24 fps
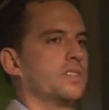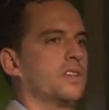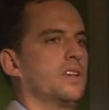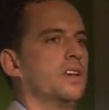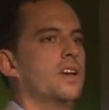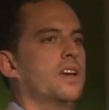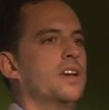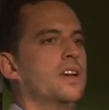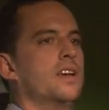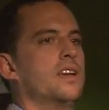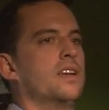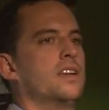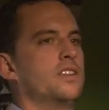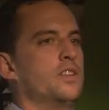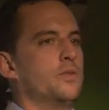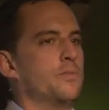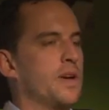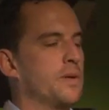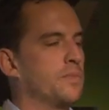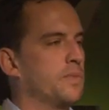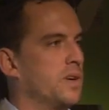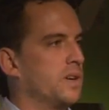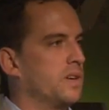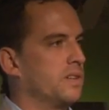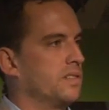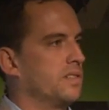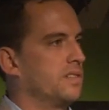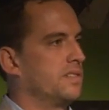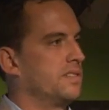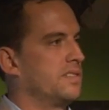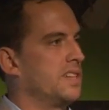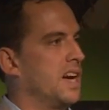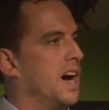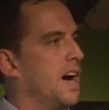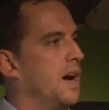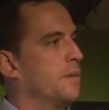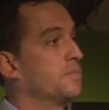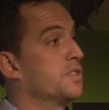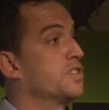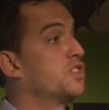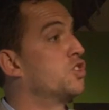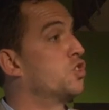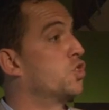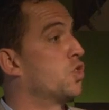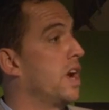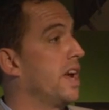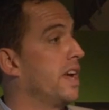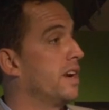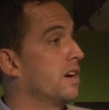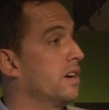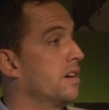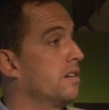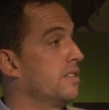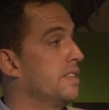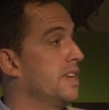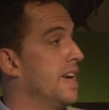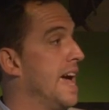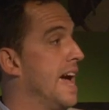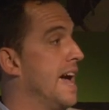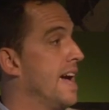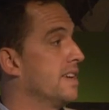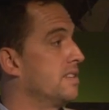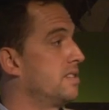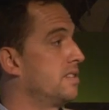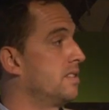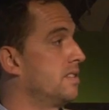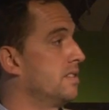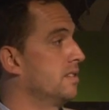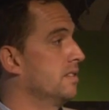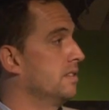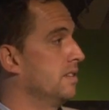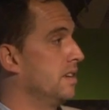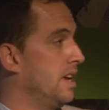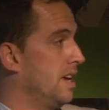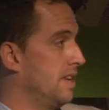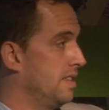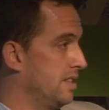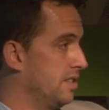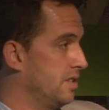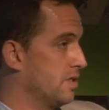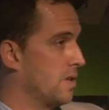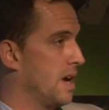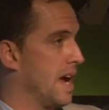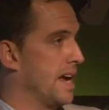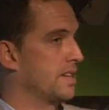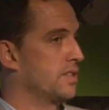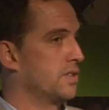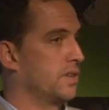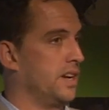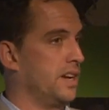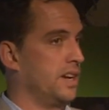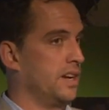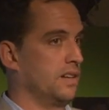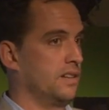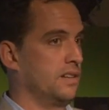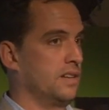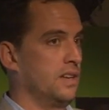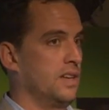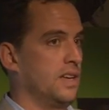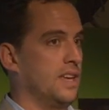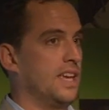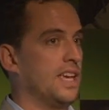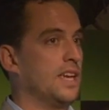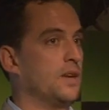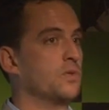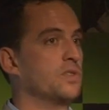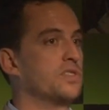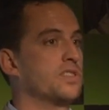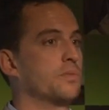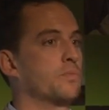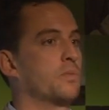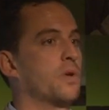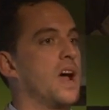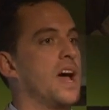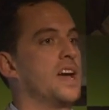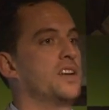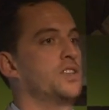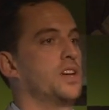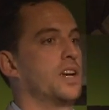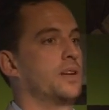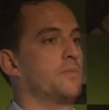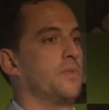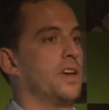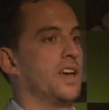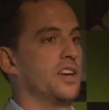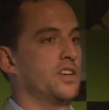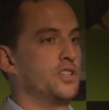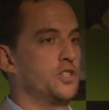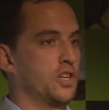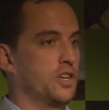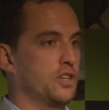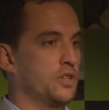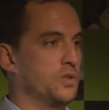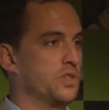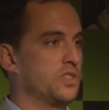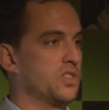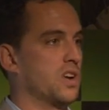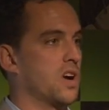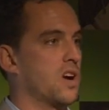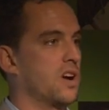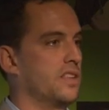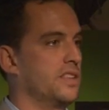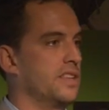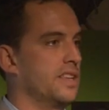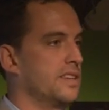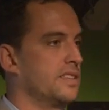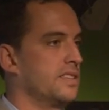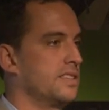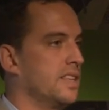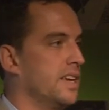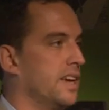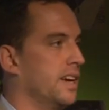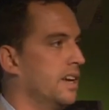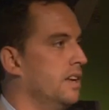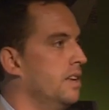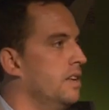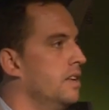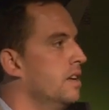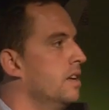Do you remember Tom Strader, the S in the directory? He was the project manager who started this thing.